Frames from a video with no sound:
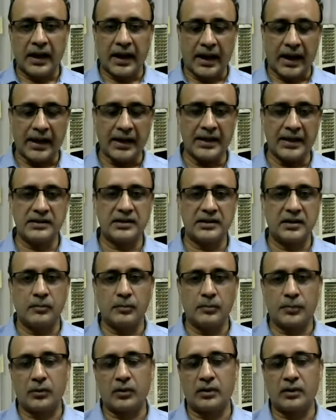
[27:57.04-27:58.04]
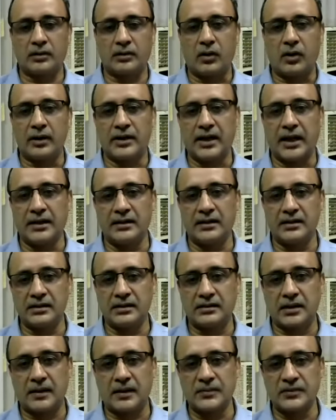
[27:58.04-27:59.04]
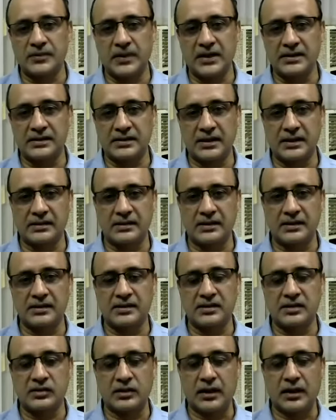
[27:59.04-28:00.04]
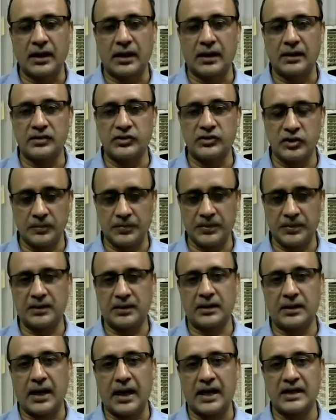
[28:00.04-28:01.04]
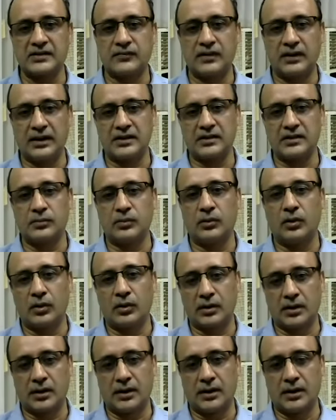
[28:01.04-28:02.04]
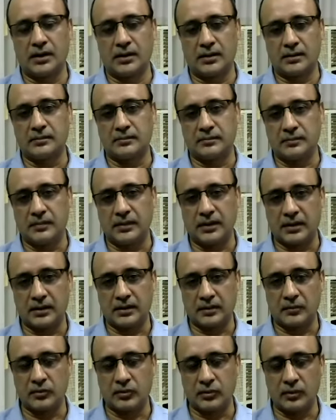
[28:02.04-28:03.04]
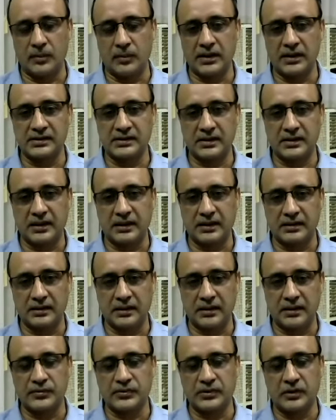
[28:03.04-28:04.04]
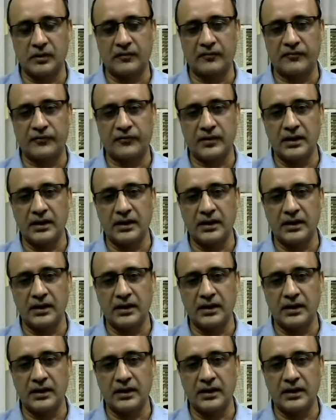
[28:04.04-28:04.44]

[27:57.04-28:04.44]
LNG import on energy terms basis is cheaper as well as more robust in terms of